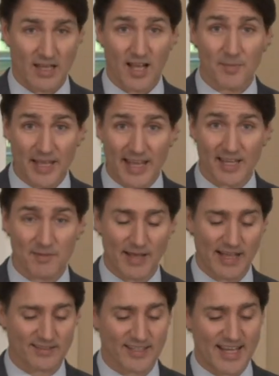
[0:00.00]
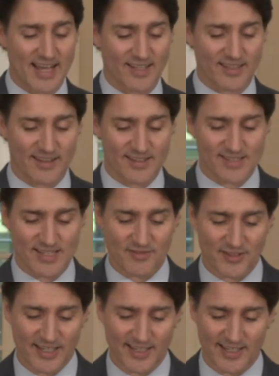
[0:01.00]
I'll be heading back to Canada this
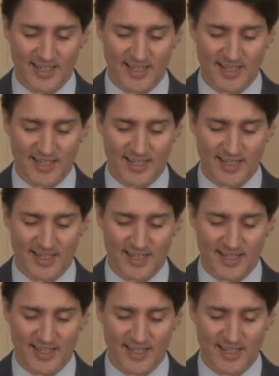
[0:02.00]
evening,